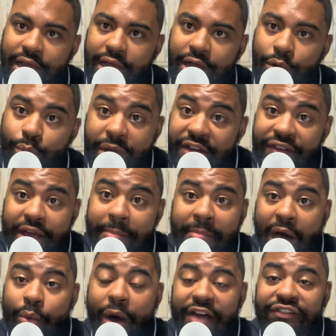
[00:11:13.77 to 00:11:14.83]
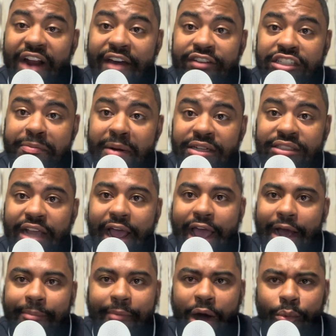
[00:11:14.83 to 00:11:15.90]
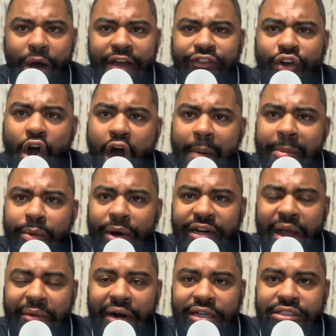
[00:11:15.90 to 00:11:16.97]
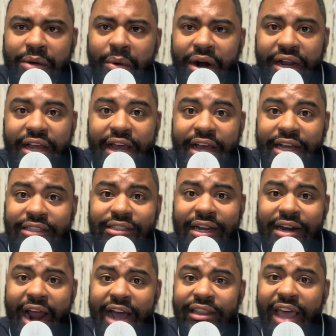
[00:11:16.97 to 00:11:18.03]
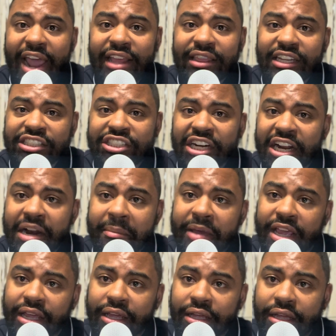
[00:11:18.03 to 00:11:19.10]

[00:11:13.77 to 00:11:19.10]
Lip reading: My wife and I have experienced that. My wife called me one day when I was at work. Said, "Nala ain't listening to me."